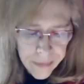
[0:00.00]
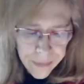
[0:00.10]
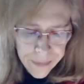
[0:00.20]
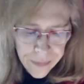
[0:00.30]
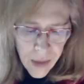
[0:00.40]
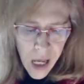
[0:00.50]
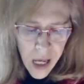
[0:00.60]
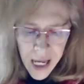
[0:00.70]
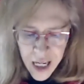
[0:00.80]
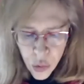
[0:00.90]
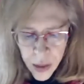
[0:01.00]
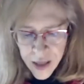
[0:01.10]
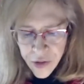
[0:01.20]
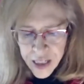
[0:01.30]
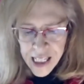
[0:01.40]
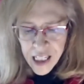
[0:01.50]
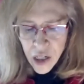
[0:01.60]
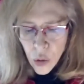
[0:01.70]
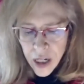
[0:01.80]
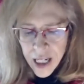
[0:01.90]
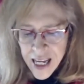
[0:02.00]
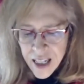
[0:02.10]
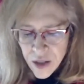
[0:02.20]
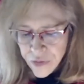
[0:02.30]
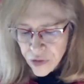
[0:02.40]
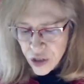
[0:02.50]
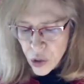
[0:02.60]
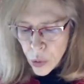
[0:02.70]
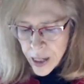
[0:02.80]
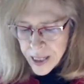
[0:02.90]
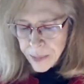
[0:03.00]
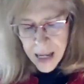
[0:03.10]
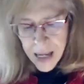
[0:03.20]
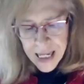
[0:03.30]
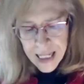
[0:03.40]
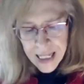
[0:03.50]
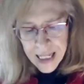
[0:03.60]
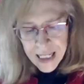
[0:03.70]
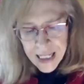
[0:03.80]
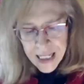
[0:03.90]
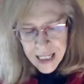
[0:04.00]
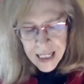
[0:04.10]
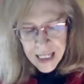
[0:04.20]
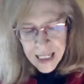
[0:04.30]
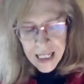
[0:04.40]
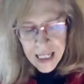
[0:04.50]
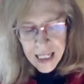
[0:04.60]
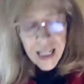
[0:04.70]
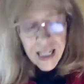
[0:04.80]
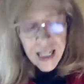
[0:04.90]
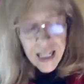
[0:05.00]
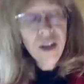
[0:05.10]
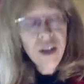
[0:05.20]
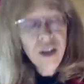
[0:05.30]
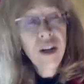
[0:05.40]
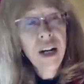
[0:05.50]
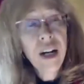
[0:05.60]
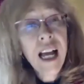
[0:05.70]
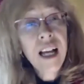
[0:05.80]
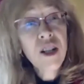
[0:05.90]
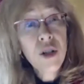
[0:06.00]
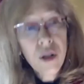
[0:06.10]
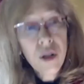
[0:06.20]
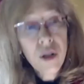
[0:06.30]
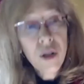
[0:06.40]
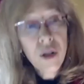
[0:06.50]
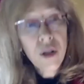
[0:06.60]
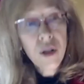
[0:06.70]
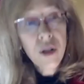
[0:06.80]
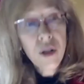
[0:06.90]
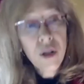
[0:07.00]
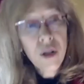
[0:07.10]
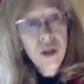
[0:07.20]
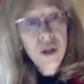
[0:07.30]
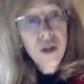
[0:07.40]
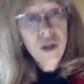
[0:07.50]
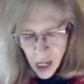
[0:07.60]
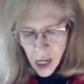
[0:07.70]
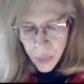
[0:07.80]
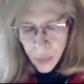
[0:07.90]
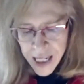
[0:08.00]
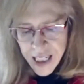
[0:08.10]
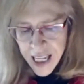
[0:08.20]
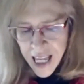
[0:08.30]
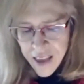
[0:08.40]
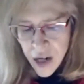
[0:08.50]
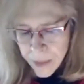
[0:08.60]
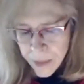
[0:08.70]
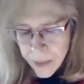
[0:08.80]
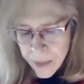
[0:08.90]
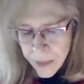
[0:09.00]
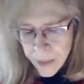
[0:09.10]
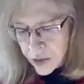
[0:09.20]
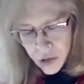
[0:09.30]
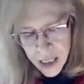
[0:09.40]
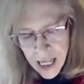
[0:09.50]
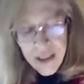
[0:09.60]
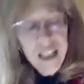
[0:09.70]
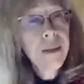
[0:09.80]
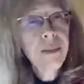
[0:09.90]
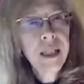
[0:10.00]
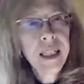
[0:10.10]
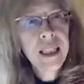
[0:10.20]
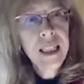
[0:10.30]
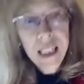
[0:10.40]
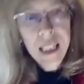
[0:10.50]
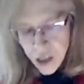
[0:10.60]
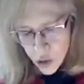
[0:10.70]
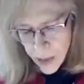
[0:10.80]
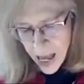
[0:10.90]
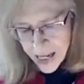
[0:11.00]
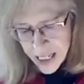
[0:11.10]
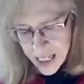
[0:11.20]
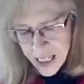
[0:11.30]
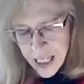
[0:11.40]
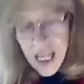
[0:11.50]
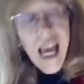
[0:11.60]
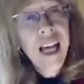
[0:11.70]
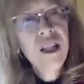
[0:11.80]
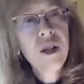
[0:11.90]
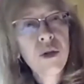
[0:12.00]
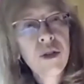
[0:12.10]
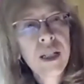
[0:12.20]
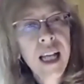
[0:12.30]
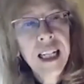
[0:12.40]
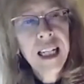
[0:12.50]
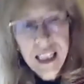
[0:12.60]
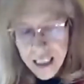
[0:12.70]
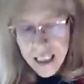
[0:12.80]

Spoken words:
In 2013, he organized the first US-based international conference on this topic, bringing together eminent scholars from a diverse set of disciplines in the humanities and social sciences.